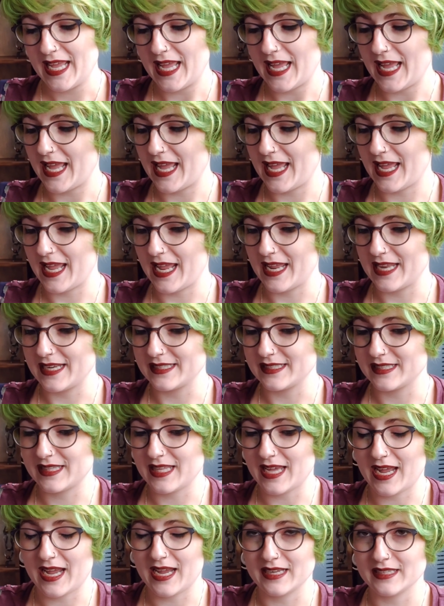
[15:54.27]
and
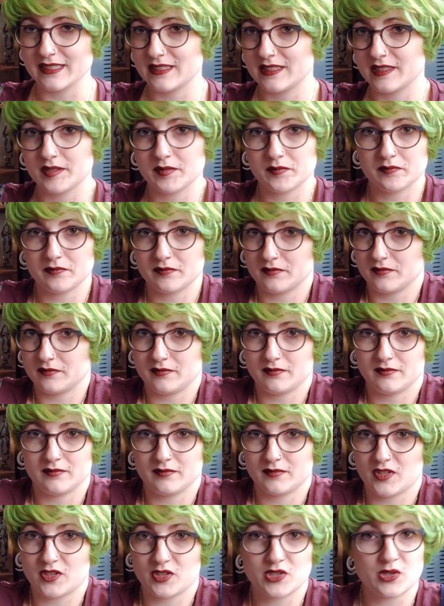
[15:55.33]
that
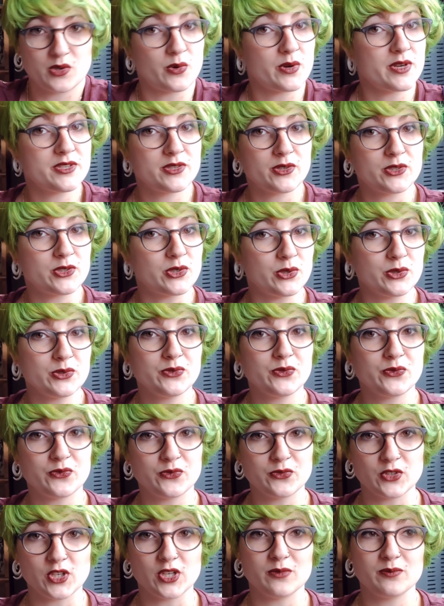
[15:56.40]
the stories are told
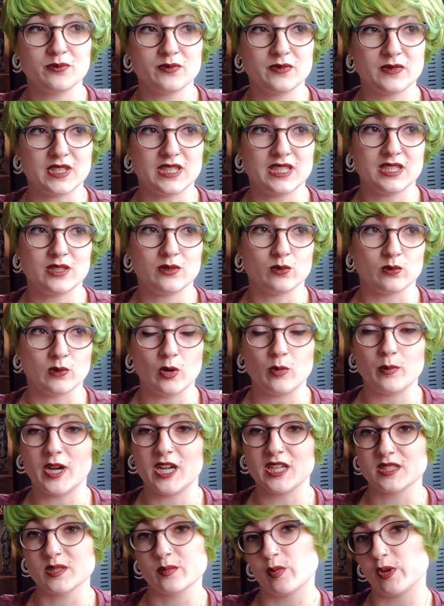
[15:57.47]
from the
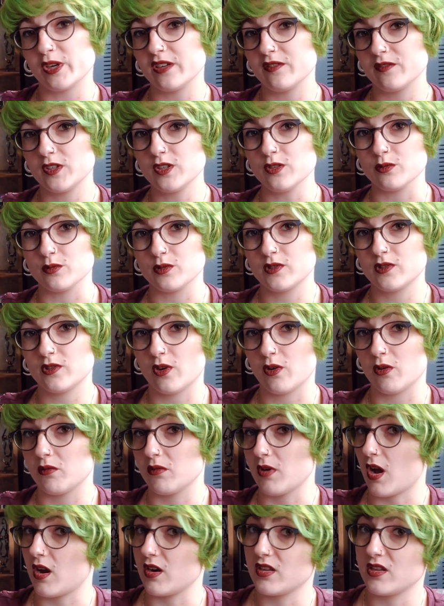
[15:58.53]
robot's point of view. So
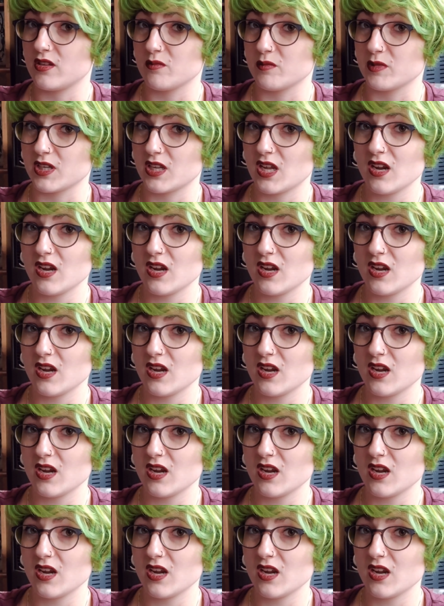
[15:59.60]
non-human